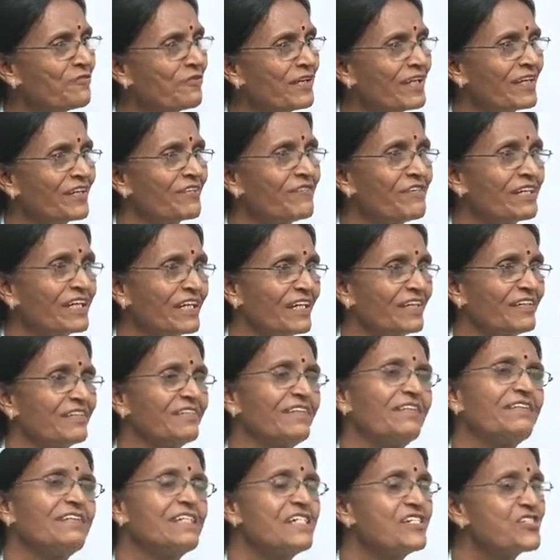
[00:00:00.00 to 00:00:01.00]
where we
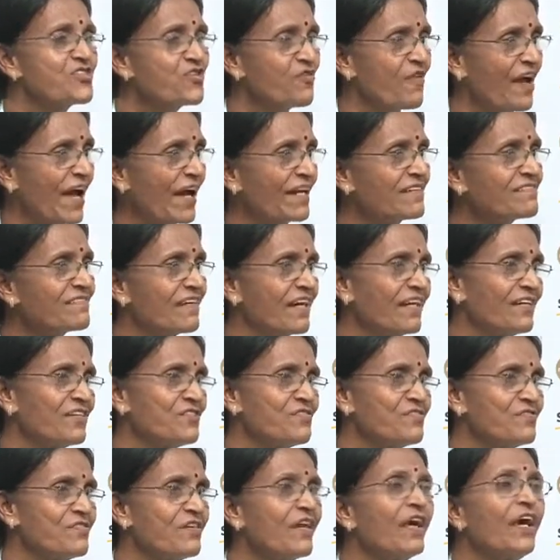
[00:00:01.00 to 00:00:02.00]
can interact
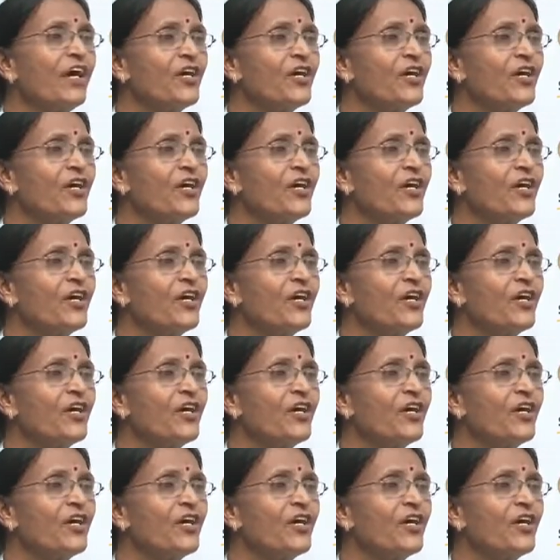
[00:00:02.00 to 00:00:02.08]
and